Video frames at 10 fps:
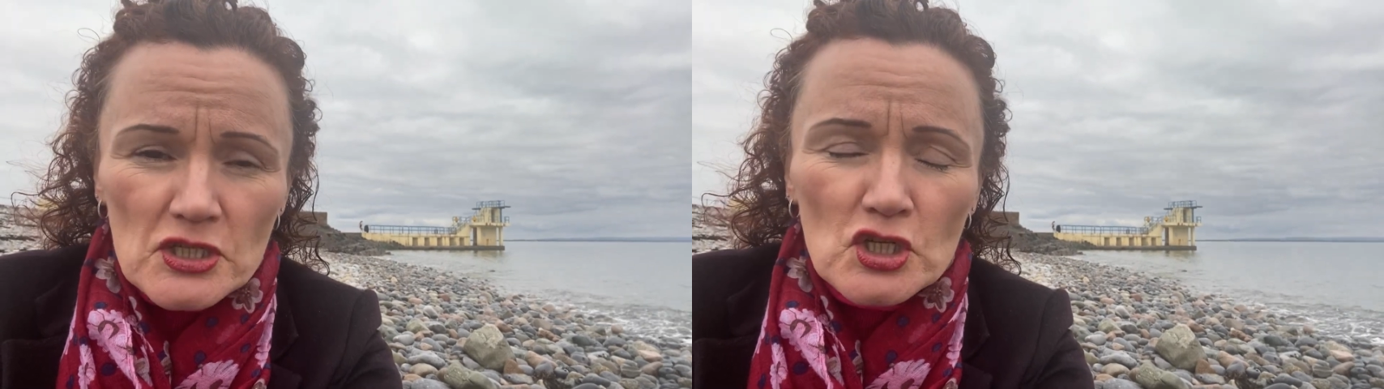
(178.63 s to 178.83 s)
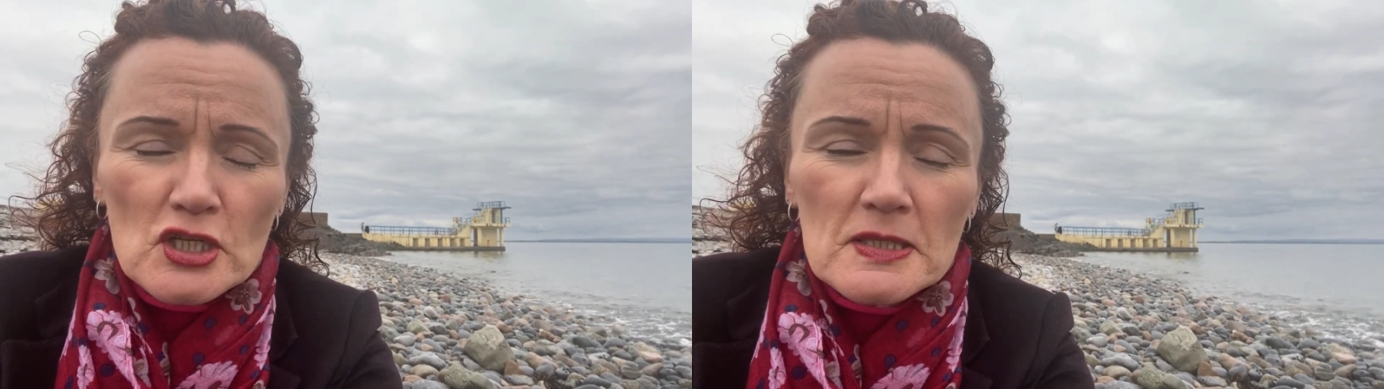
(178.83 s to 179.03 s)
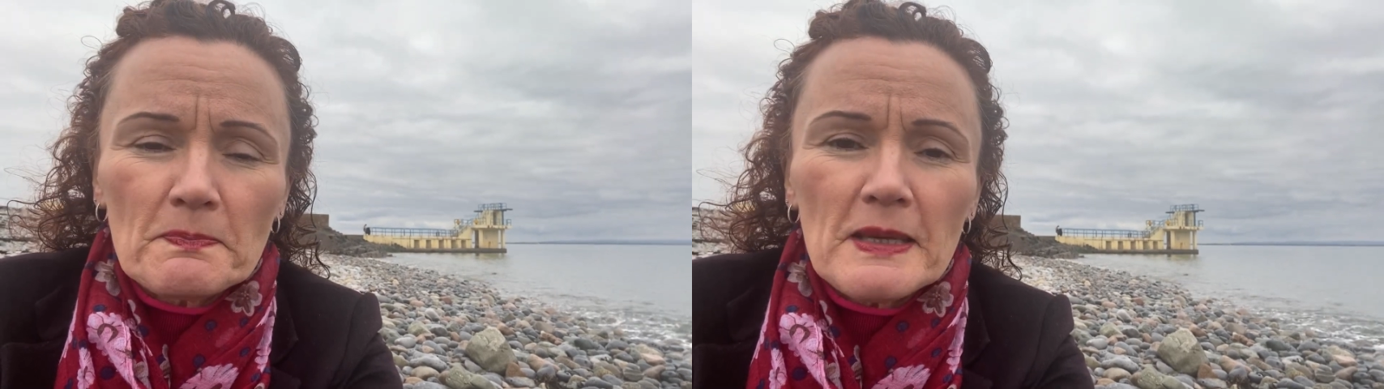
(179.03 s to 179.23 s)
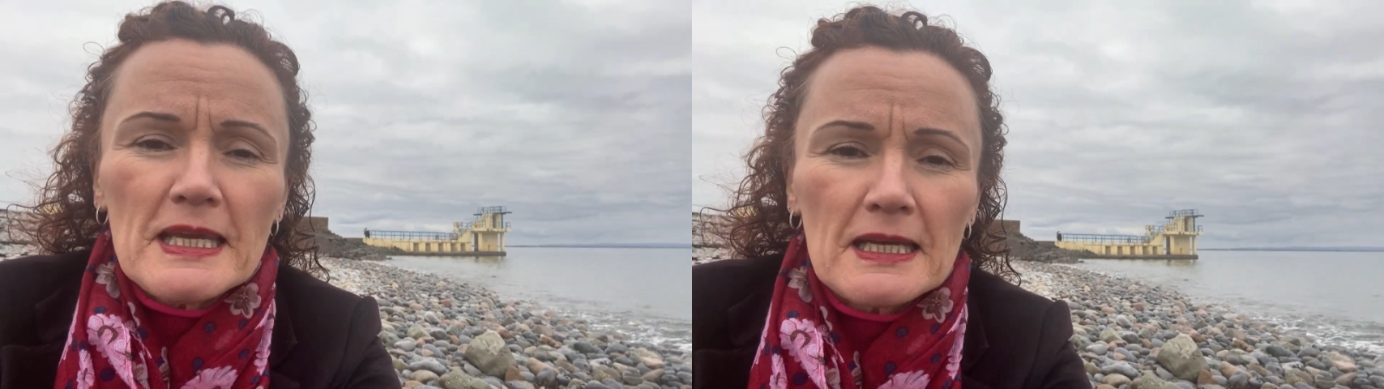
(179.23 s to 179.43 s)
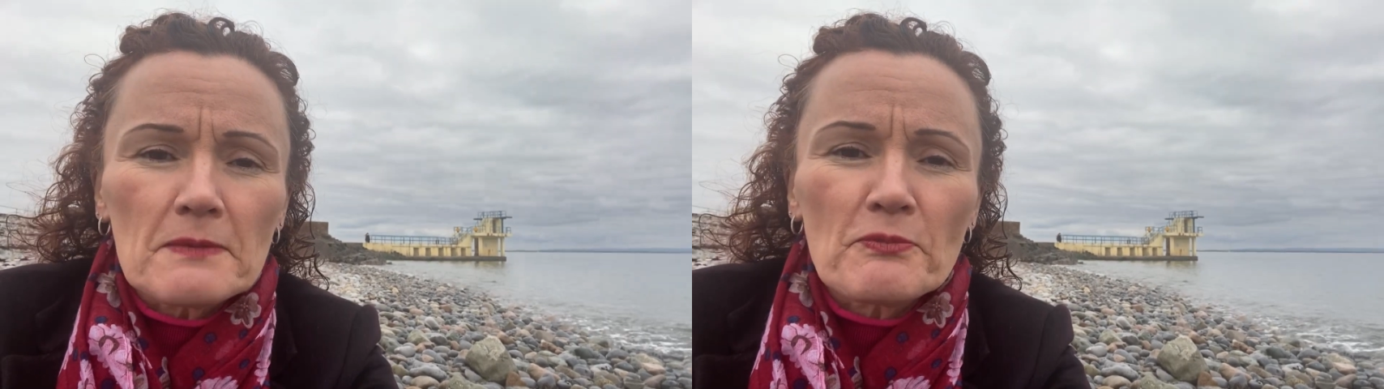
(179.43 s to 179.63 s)
just
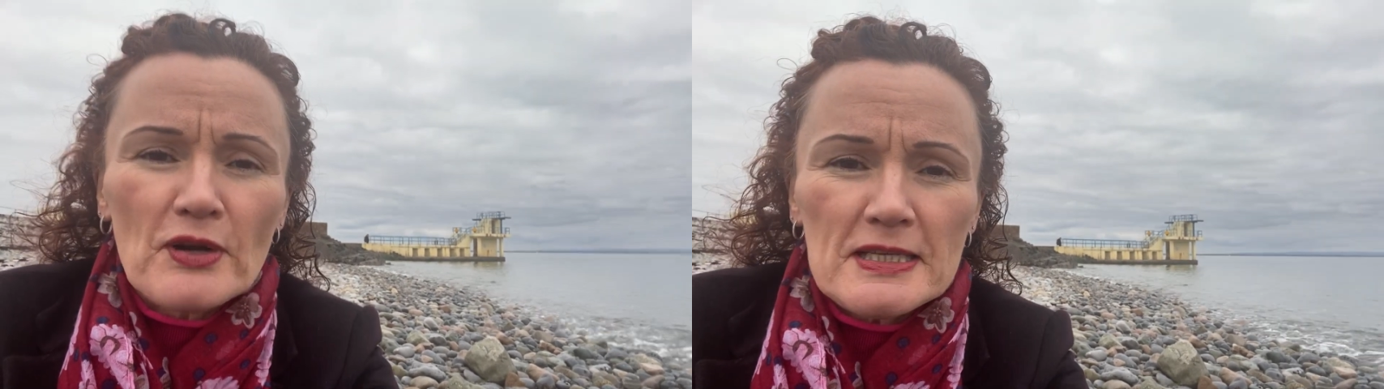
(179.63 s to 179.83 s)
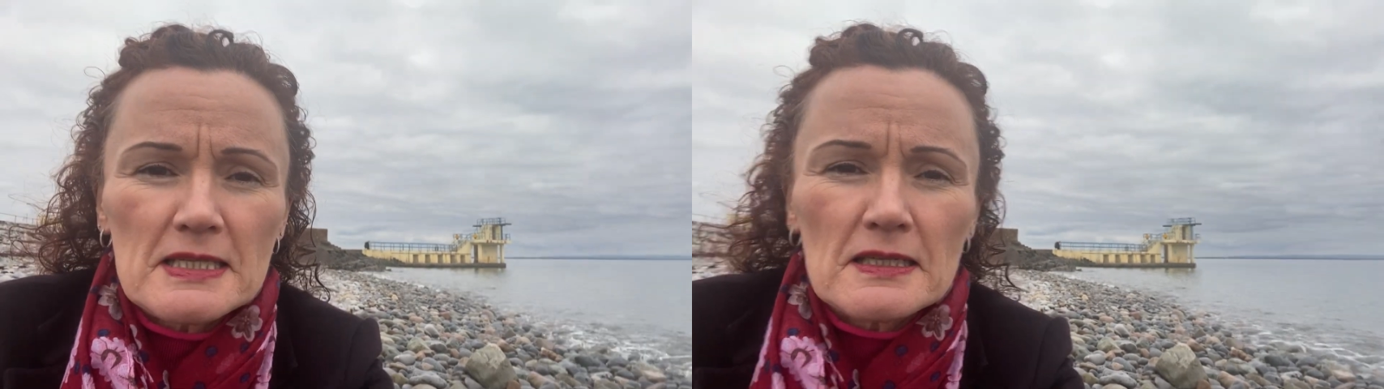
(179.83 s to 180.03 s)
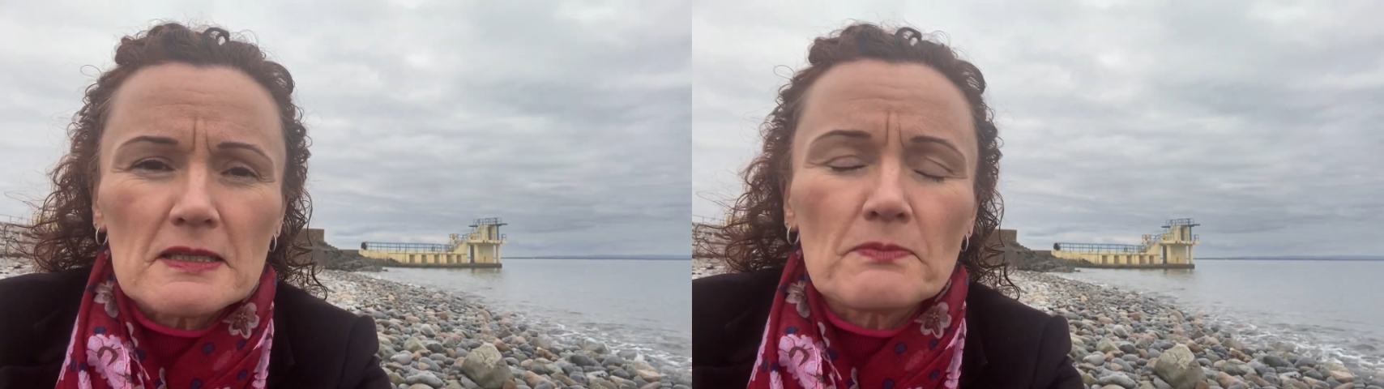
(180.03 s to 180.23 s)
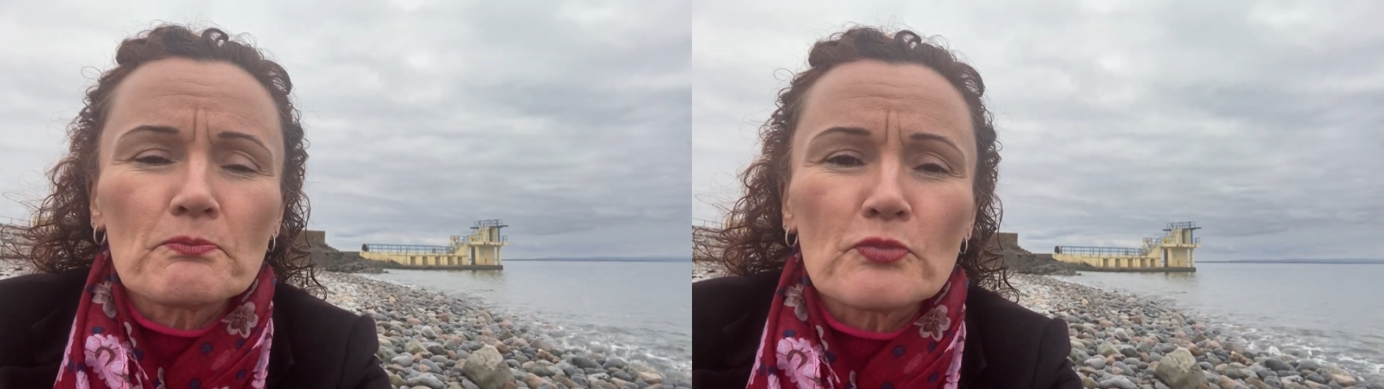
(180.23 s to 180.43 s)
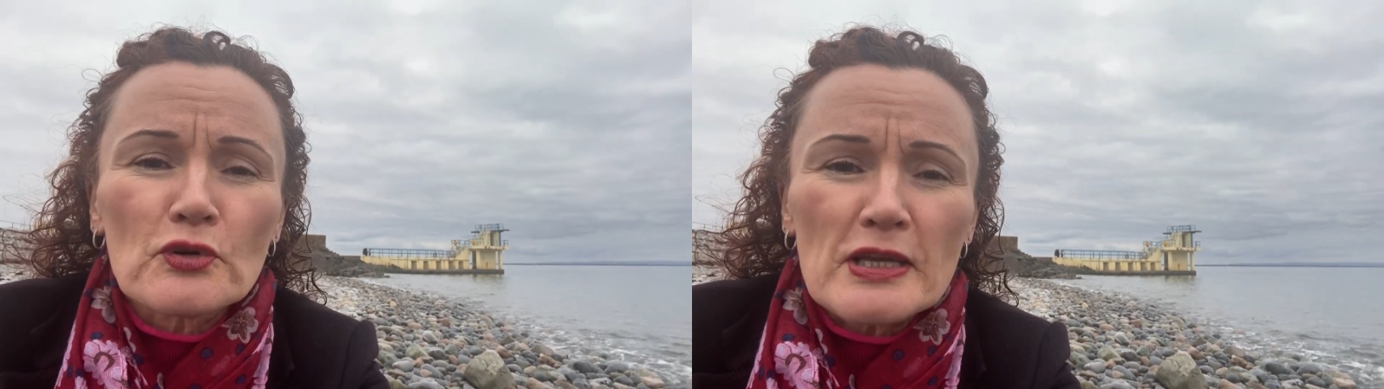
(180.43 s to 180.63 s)
being present,
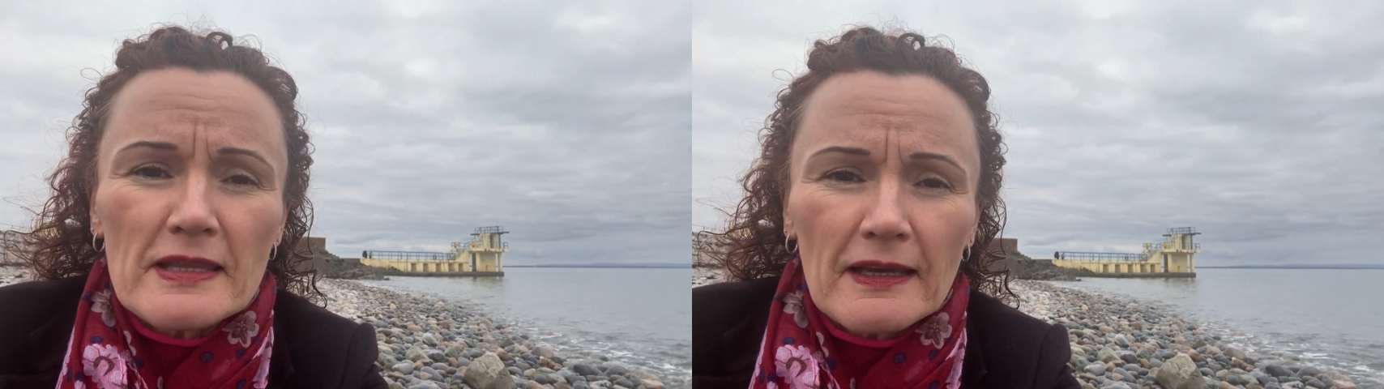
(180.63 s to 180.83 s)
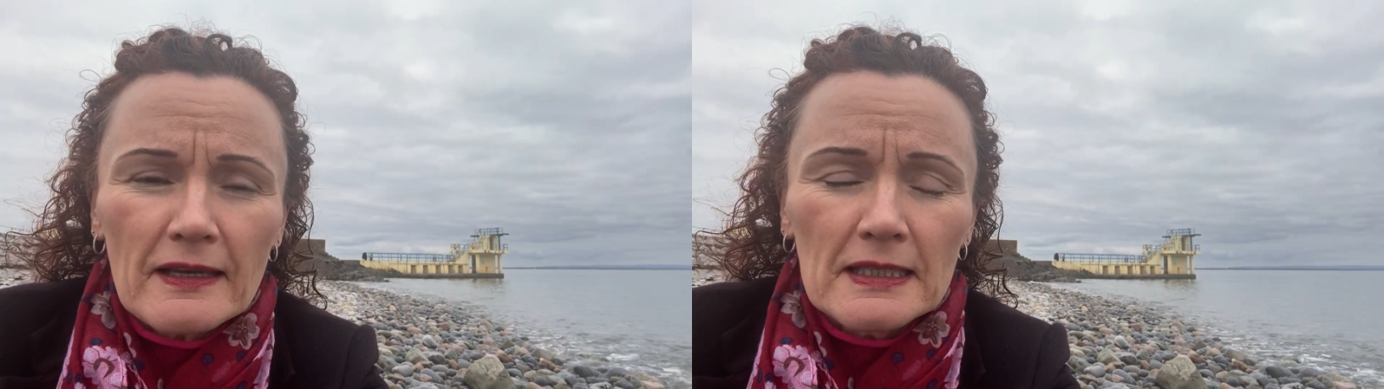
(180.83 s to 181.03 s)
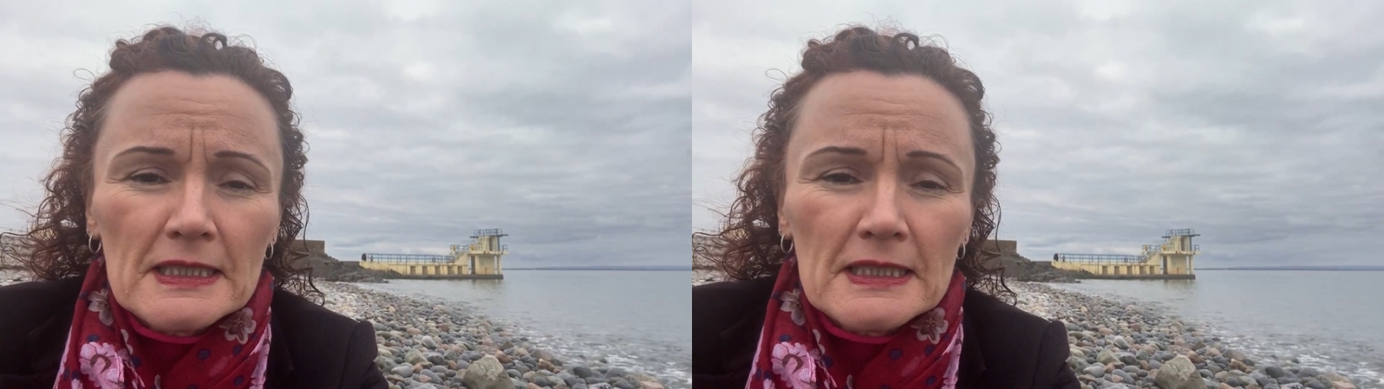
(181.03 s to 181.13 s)
breathing,